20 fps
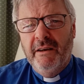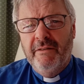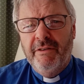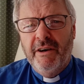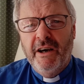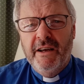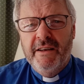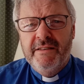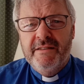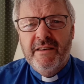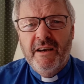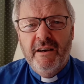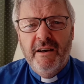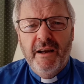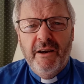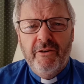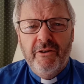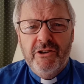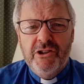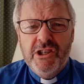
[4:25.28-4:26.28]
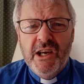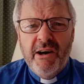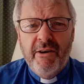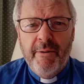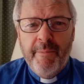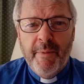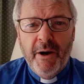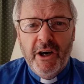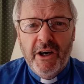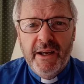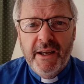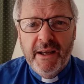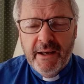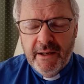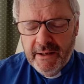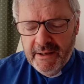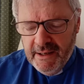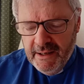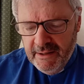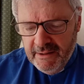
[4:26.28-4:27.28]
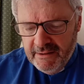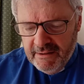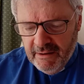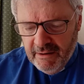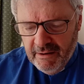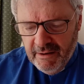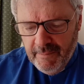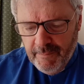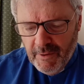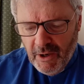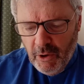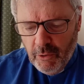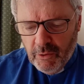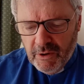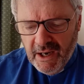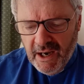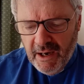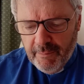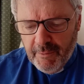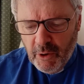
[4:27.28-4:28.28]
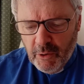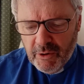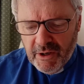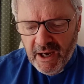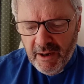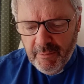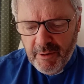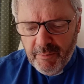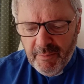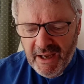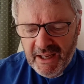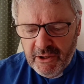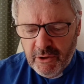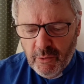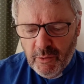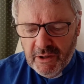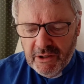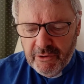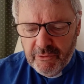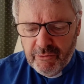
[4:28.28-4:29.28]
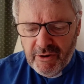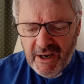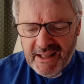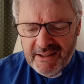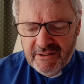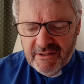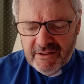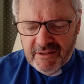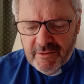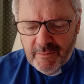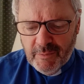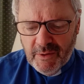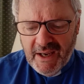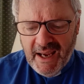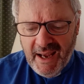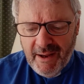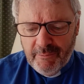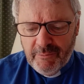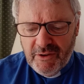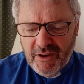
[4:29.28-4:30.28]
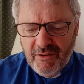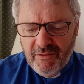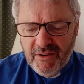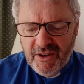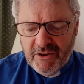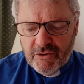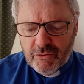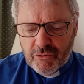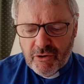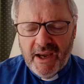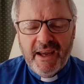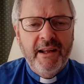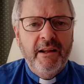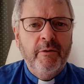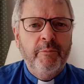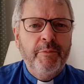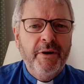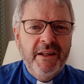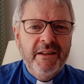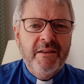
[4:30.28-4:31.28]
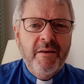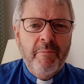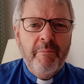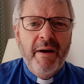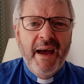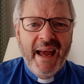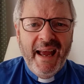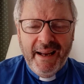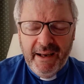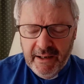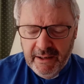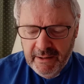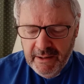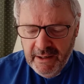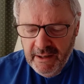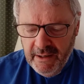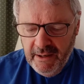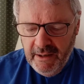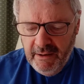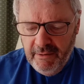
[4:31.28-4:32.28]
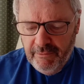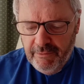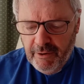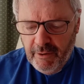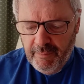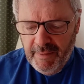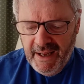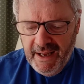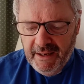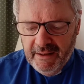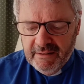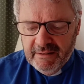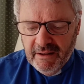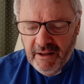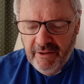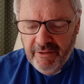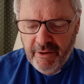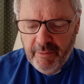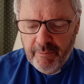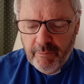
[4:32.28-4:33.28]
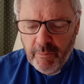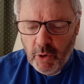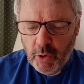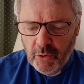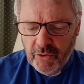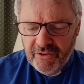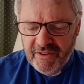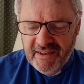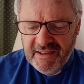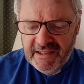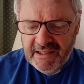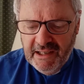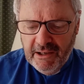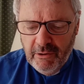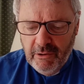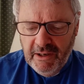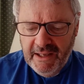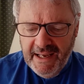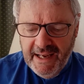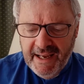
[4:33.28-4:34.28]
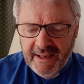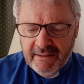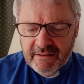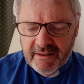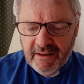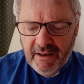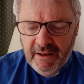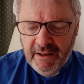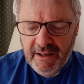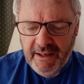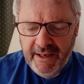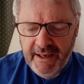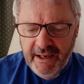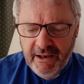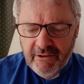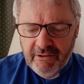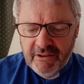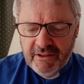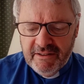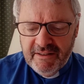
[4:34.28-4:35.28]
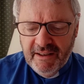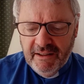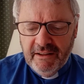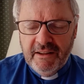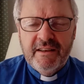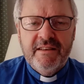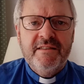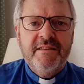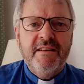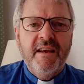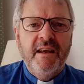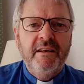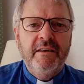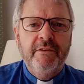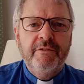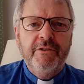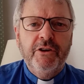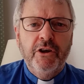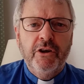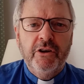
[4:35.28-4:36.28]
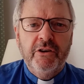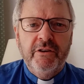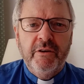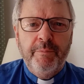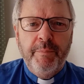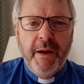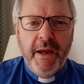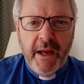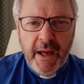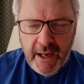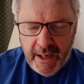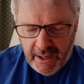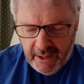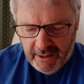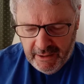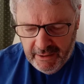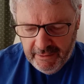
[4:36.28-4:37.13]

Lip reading: Isaiah and Jeremiah time. O come, Emmanuel, and ransom captive Israel. Bring them back from exile, that mourns in lowly exile here until the Son of God appear.